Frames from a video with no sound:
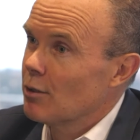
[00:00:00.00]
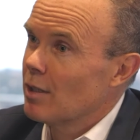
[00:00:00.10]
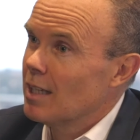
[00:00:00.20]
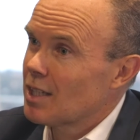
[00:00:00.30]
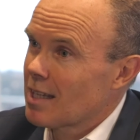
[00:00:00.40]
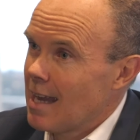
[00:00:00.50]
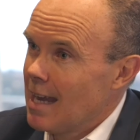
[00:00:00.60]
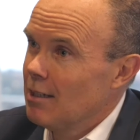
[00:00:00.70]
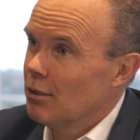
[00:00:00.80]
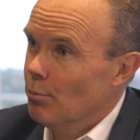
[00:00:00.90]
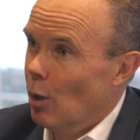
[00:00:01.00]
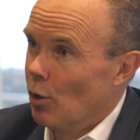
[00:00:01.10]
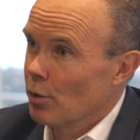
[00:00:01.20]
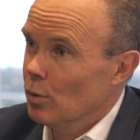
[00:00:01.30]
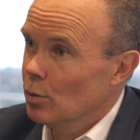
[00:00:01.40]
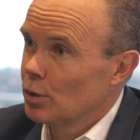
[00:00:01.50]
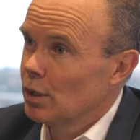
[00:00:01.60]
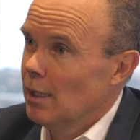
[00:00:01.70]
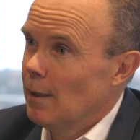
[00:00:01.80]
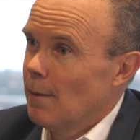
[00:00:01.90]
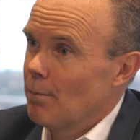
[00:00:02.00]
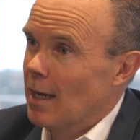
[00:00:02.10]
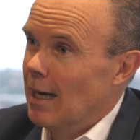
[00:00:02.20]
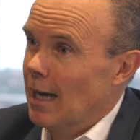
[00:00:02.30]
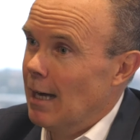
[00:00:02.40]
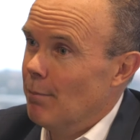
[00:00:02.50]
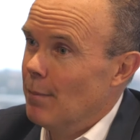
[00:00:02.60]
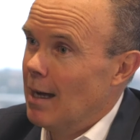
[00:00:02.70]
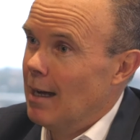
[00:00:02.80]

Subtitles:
So there's standard models that